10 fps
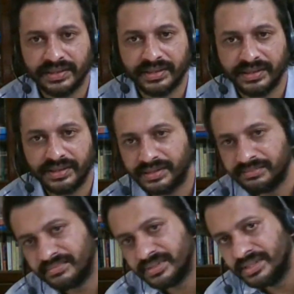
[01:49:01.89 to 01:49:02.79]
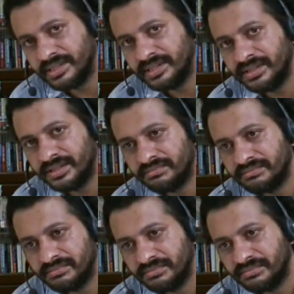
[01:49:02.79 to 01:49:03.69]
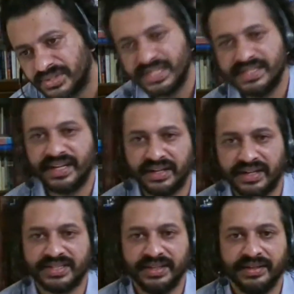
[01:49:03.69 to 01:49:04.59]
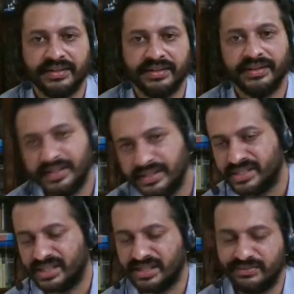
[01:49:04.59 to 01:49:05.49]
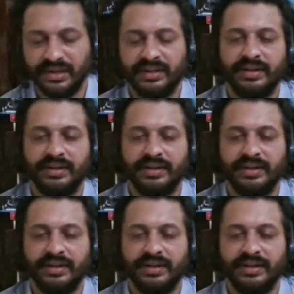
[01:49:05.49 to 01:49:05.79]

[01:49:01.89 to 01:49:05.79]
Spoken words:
mostly Syrian Christian and others as well.